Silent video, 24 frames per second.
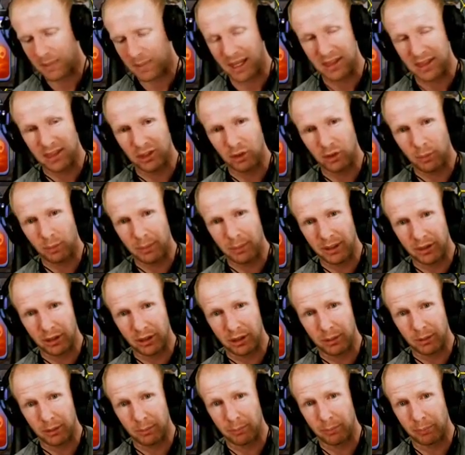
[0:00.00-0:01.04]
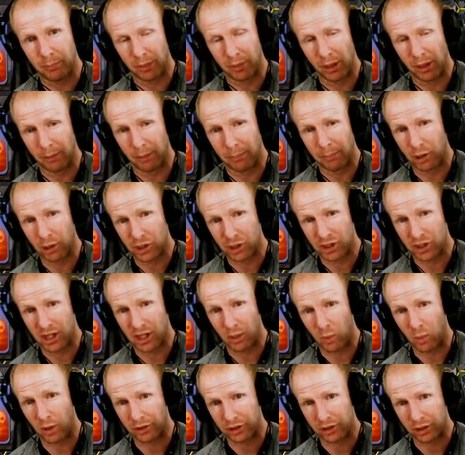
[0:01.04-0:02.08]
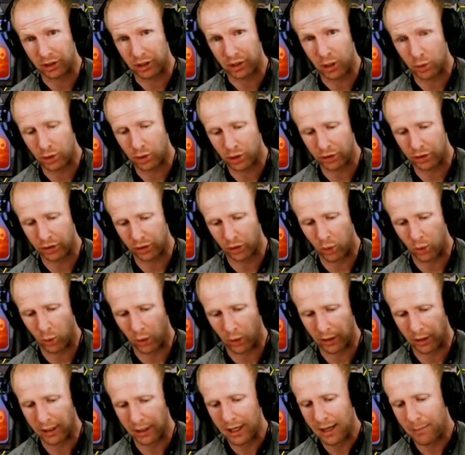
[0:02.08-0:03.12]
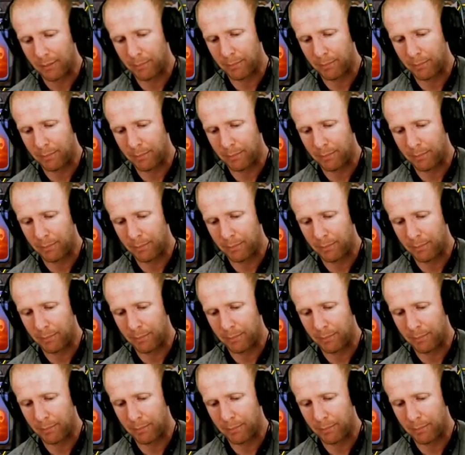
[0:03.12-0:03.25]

and this will be the push that wants to go to the core.